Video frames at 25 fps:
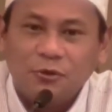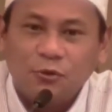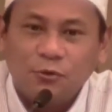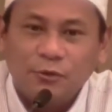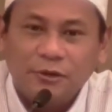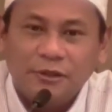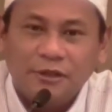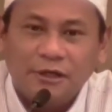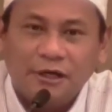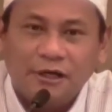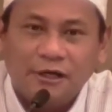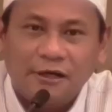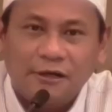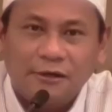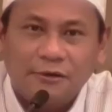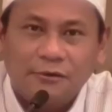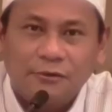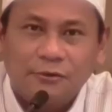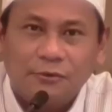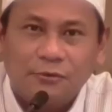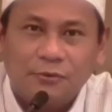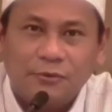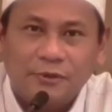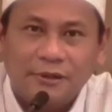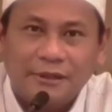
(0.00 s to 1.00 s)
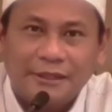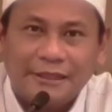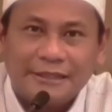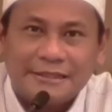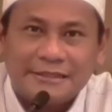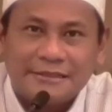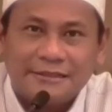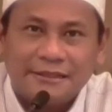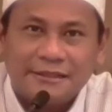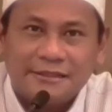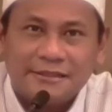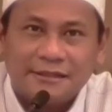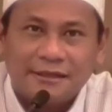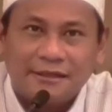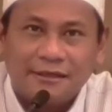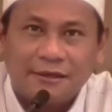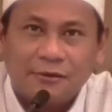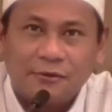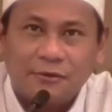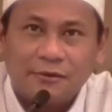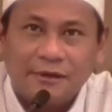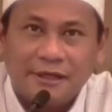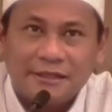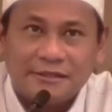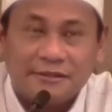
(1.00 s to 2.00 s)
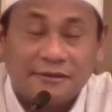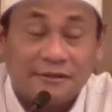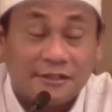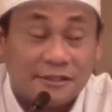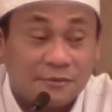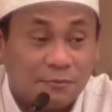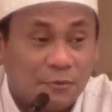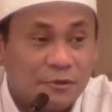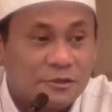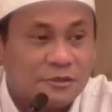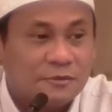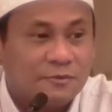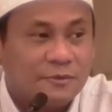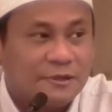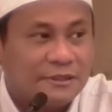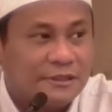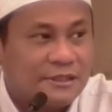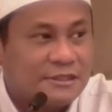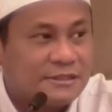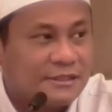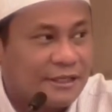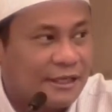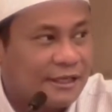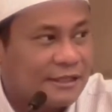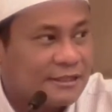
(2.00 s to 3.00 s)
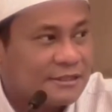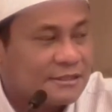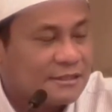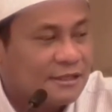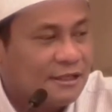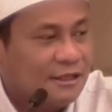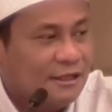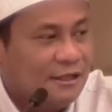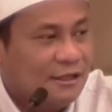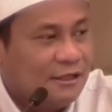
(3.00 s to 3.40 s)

knowing how we exist and our rights and responsibilities as